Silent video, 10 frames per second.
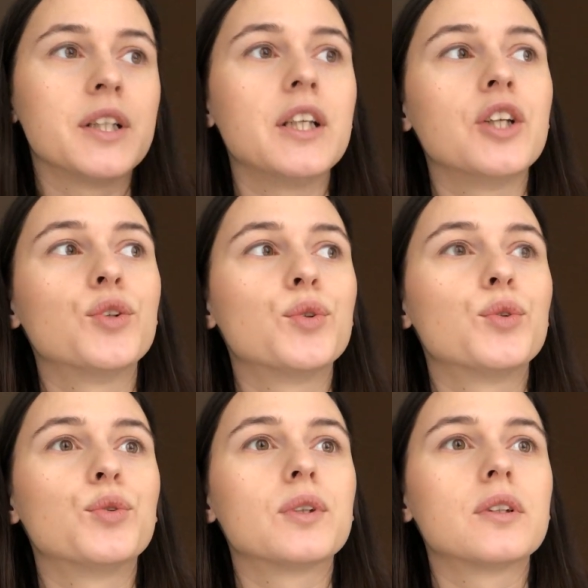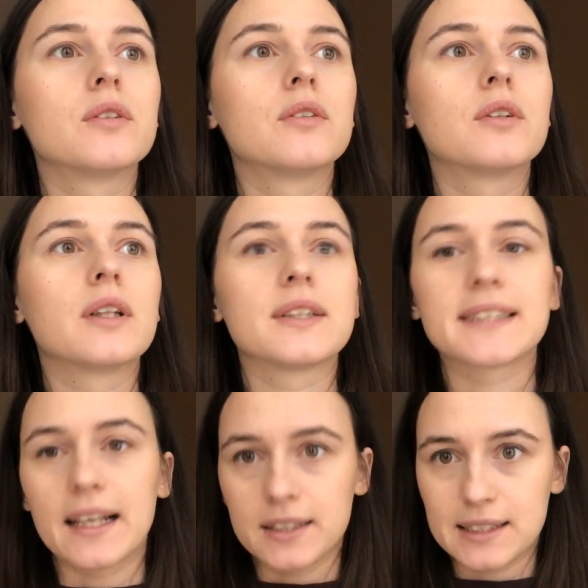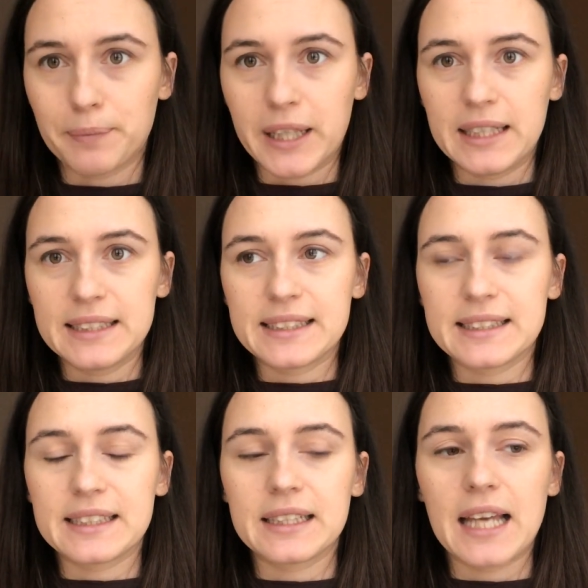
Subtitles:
new salon space,